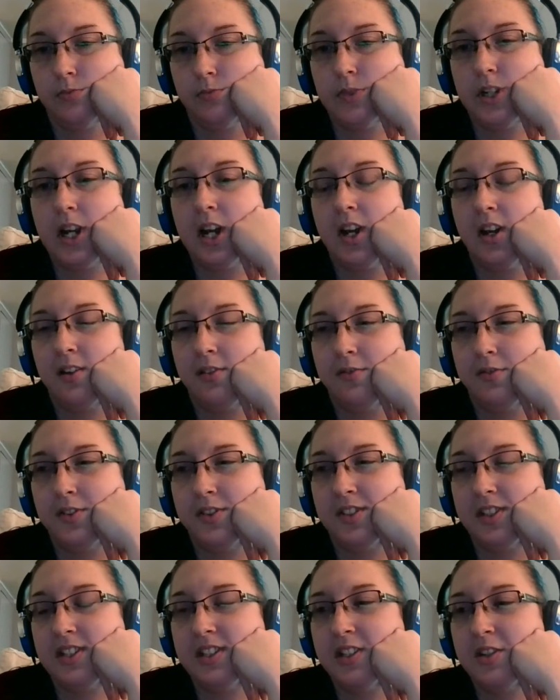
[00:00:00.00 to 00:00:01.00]
Yeah,
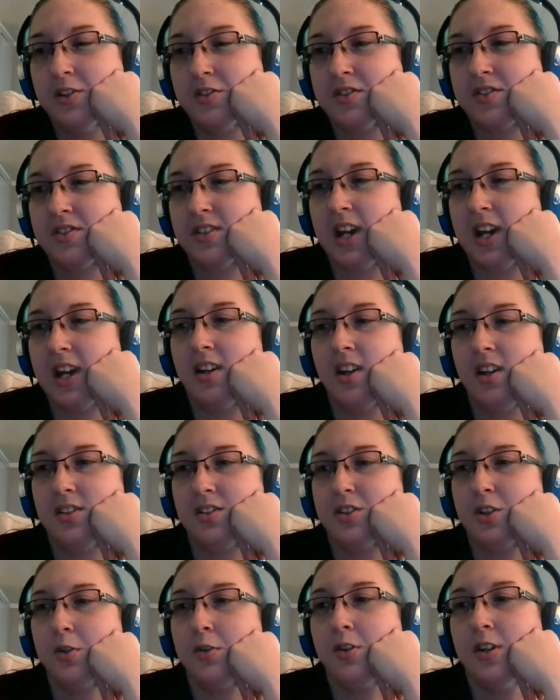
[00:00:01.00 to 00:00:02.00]
because I
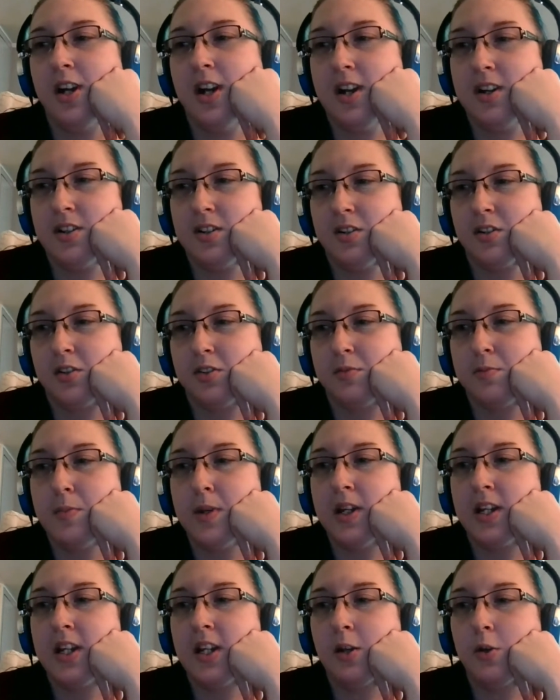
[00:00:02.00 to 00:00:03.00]
showed her how to
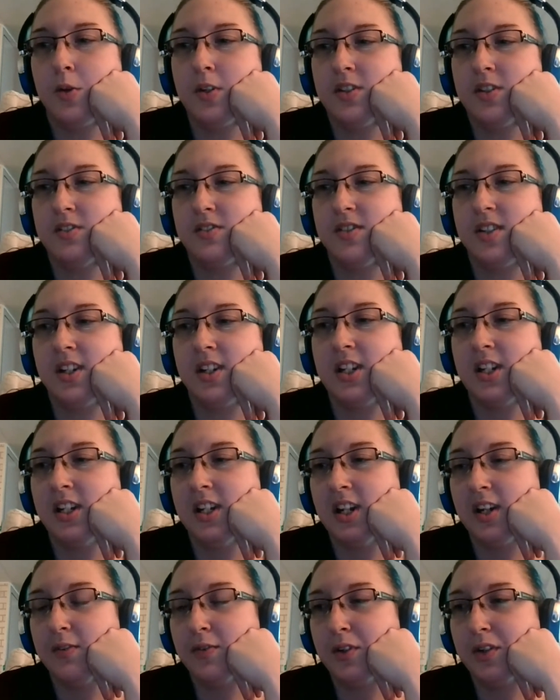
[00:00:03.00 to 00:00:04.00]
make it quit
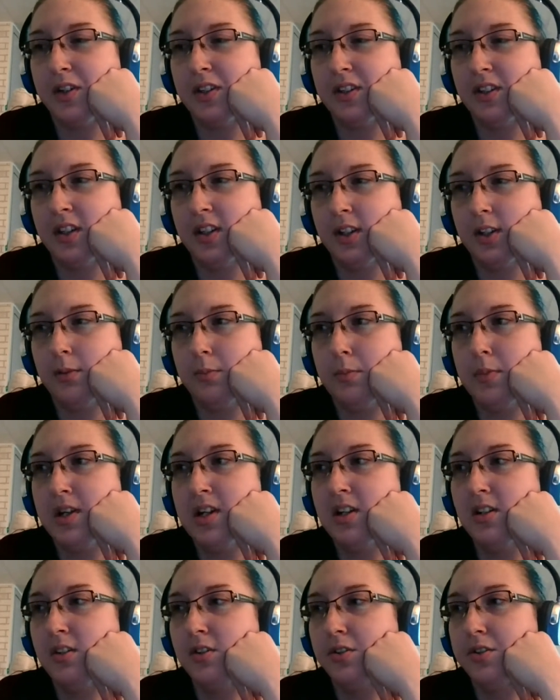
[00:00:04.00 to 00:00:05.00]
ticking every
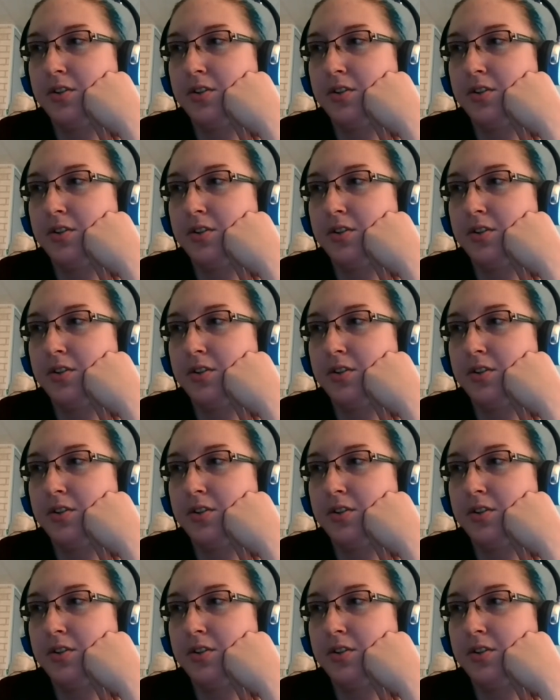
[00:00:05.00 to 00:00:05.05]
minute or